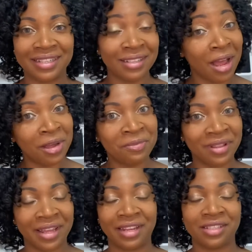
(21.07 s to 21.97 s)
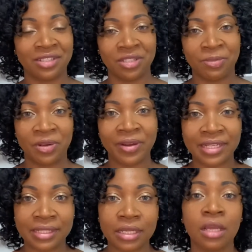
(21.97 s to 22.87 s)
Not complaining, it's just been
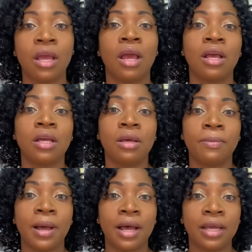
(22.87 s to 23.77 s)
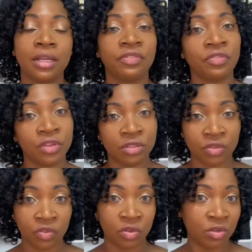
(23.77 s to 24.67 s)
crazy. But for those of
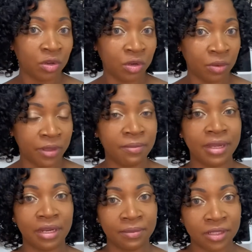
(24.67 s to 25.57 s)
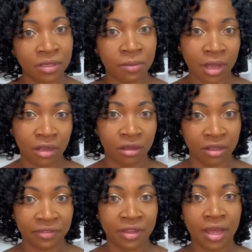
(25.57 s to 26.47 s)
you who don't know me, my name is Kamala
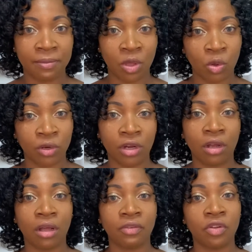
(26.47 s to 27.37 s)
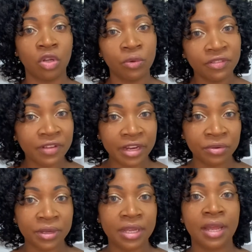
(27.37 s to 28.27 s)
Olivia. I'm the owner of Glow
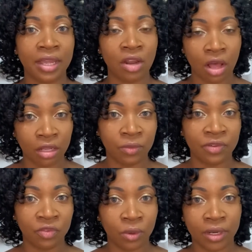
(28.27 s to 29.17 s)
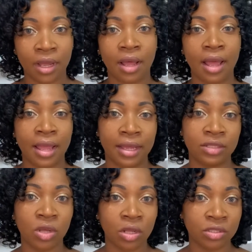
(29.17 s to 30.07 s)
Refinery in Hollywood, Florida, and
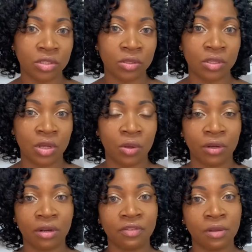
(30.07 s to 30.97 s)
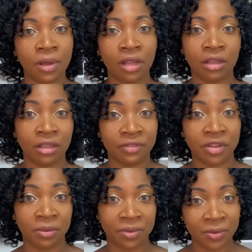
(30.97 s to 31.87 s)
also the owner of Kamala
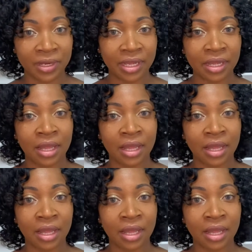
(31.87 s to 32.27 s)
Olivia Beauty.